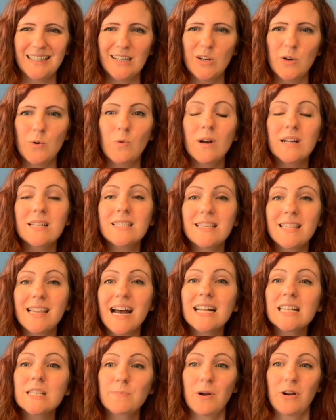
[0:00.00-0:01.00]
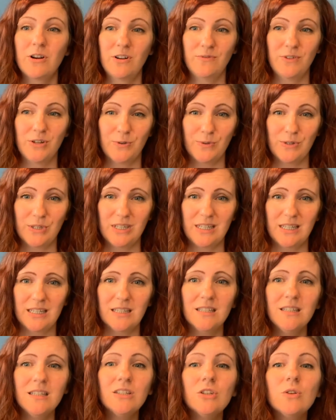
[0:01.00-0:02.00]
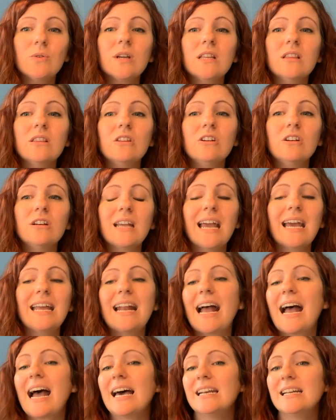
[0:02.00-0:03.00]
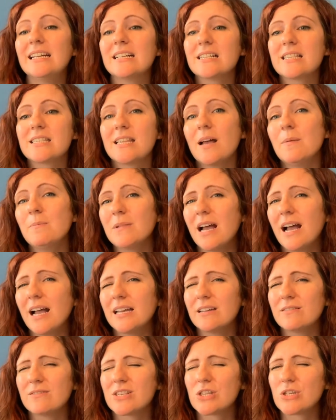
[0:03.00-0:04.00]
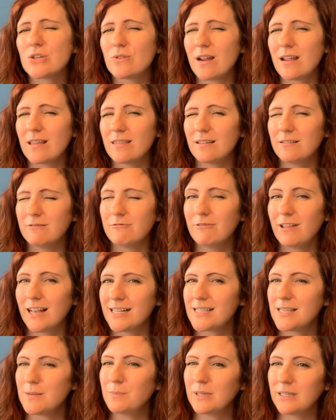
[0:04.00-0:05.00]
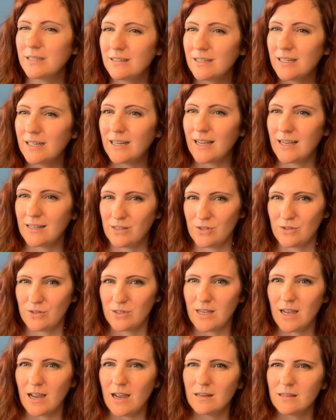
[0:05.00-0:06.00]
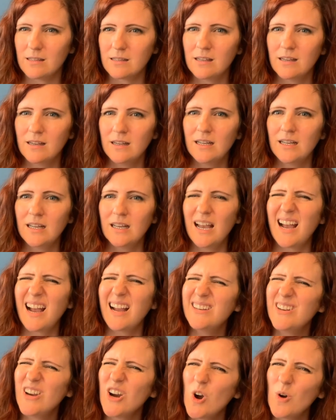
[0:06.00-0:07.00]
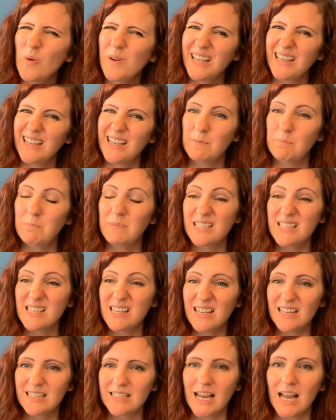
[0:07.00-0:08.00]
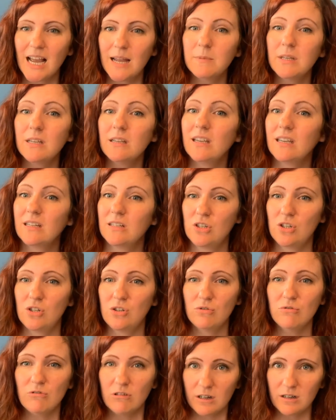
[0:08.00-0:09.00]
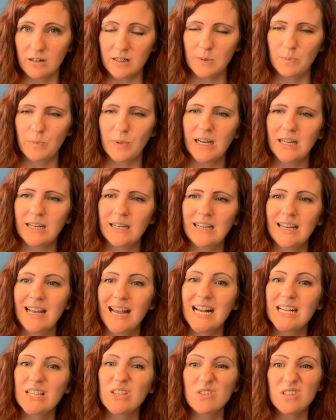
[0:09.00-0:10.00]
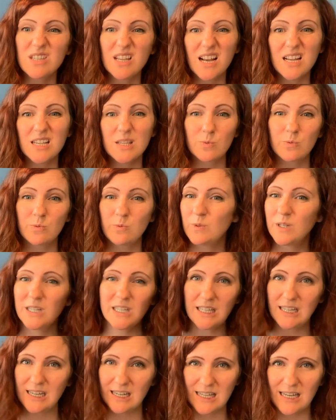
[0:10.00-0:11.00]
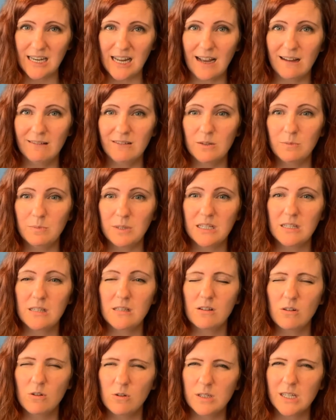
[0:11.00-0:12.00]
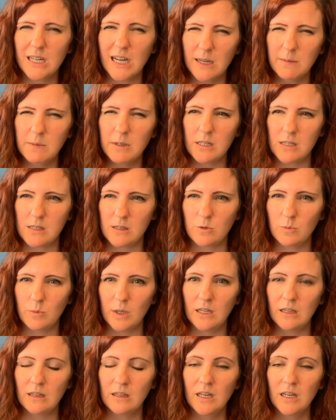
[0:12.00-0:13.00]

Once that's part of your routine, you can look at adding some kind of strength and flexibility exercise. I know we can get busy and time can get short, but exercise really doesn't have to be so time consuming.